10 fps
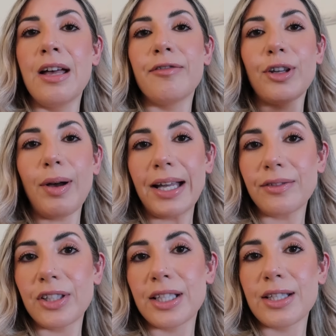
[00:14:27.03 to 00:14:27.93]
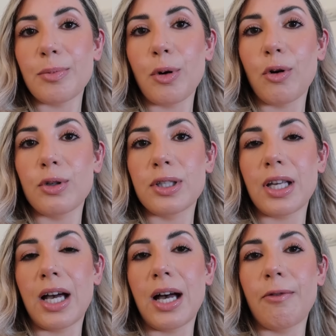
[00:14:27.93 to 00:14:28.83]
few outfit
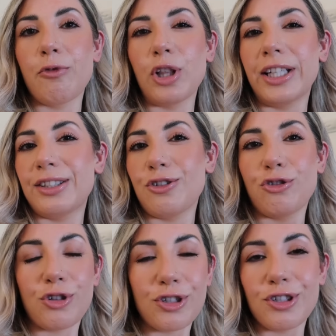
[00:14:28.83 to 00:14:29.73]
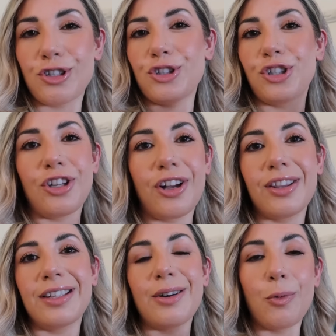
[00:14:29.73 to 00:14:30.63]
inspos for like this
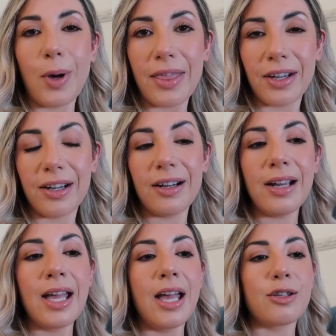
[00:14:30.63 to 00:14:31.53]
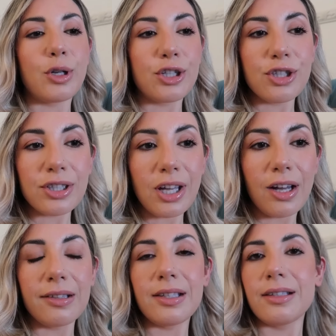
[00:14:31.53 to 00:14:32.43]
transitional weather, so I just
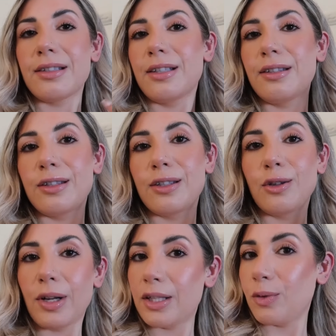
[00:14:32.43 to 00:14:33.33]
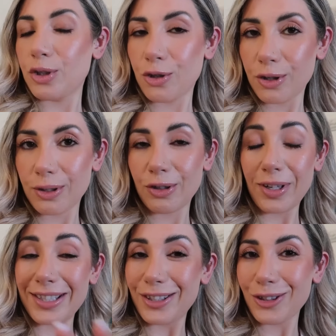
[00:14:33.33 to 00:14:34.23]
thought, since you guys want to
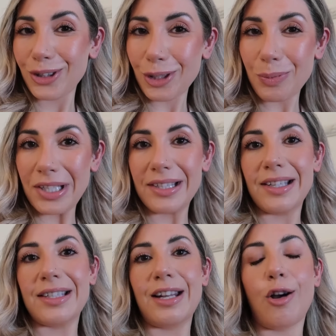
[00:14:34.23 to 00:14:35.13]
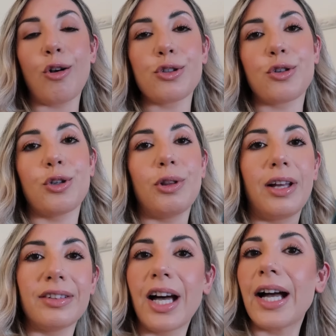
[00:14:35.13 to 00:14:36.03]
transition transitional pieces, and also you
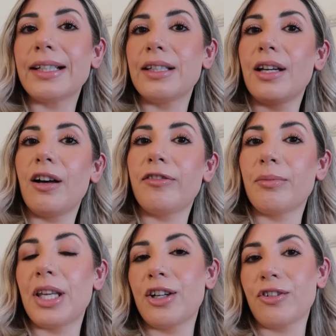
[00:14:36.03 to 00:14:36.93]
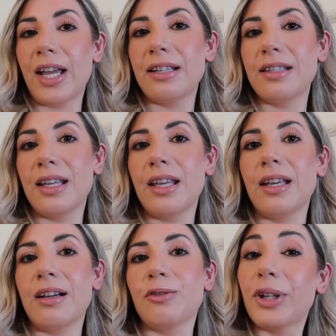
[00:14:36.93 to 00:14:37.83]
love the idea of me
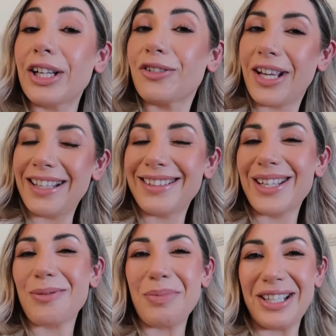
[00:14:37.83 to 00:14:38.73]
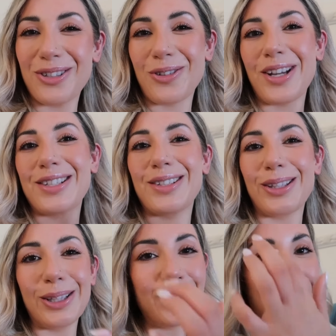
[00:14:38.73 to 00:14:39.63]
recreating Pinterest
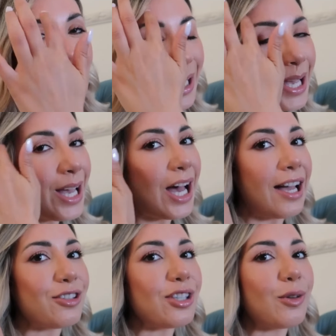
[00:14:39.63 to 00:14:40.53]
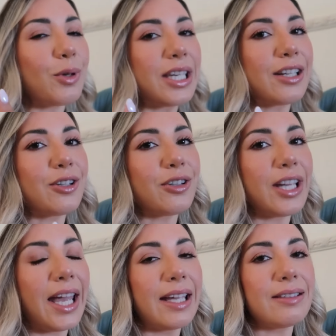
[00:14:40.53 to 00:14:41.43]
looks. I just thought we can
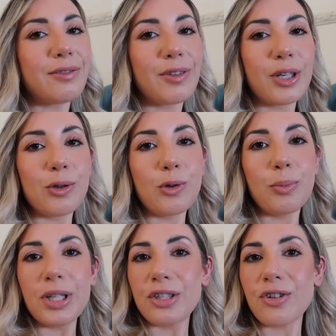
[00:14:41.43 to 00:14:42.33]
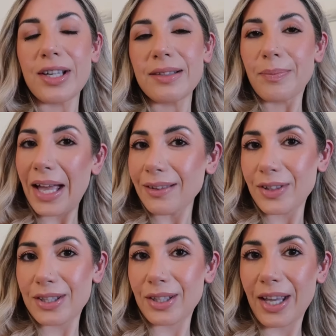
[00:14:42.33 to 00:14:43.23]
create few Pinterest
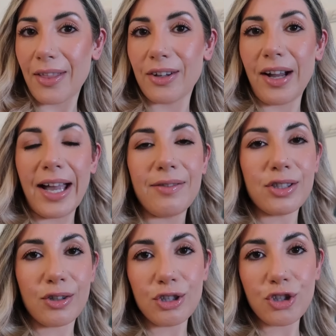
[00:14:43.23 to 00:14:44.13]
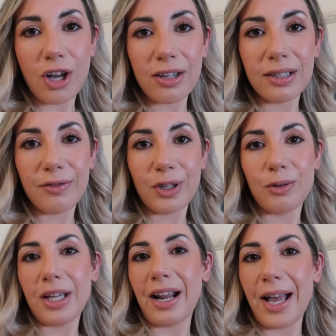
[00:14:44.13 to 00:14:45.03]
outfits together. I have screenshotted a few
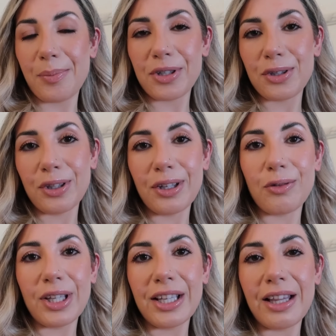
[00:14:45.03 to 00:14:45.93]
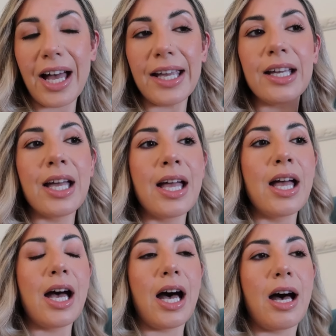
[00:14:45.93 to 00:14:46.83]
that I personally really like,
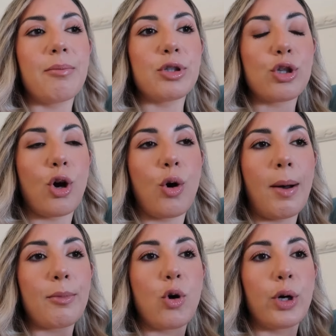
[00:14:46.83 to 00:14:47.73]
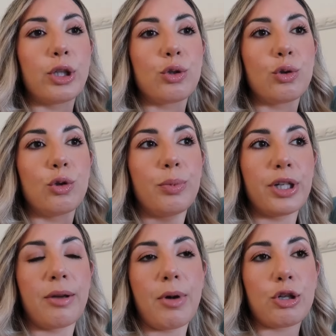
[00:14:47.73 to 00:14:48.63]
so I'm going to
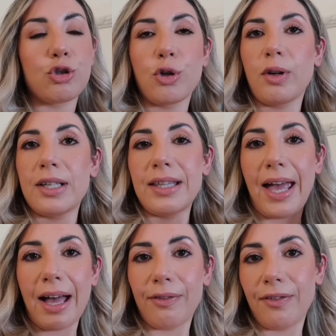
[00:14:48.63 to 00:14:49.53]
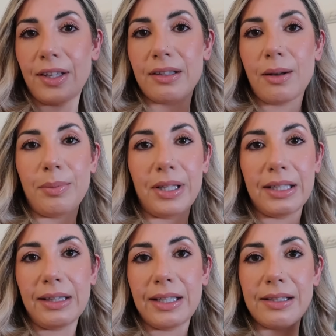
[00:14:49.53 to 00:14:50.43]
pretty much show you guys the outfit
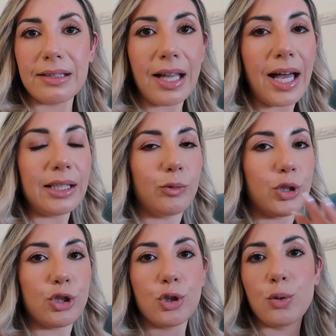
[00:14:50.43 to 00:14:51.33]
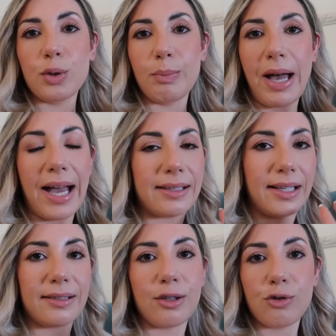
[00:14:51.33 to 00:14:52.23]
completely styled with shoes, bags,
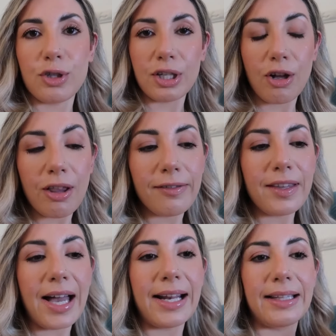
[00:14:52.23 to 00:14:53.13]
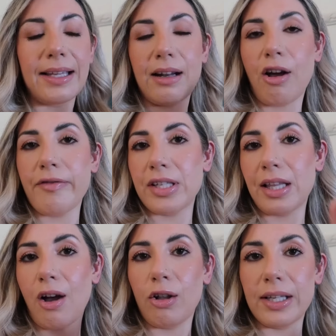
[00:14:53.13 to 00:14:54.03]
accessories, and all of that, and then
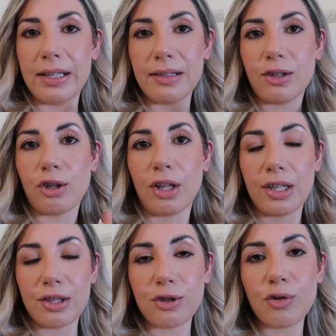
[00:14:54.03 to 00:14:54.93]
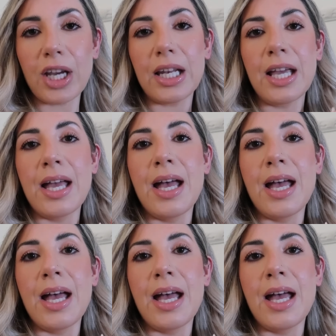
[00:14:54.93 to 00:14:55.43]
obviously I'll insert on the screen